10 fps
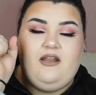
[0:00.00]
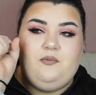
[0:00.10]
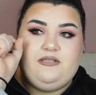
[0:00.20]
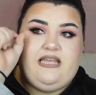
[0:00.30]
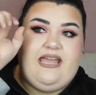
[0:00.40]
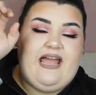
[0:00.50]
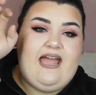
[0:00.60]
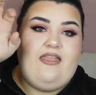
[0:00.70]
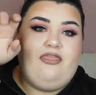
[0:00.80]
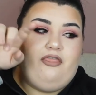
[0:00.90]
And it was like I
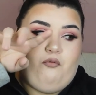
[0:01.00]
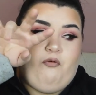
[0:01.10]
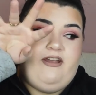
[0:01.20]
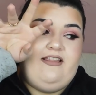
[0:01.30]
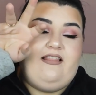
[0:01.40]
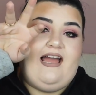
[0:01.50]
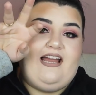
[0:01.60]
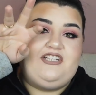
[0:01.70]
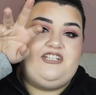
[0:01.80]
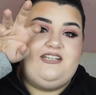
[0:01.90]
had three
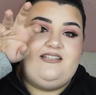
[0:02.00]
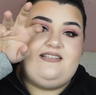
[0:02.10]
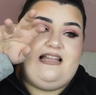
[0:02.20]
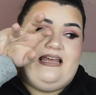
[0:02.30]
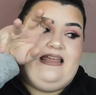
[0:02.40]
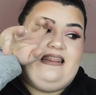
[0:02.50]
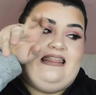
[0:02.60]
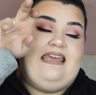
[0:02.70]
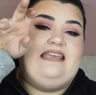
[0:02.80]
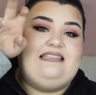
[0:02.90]
lashes like
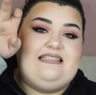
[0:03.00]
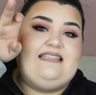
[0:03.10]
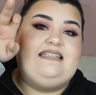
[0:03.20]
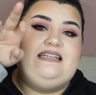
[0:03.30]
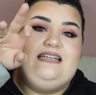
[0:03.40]
this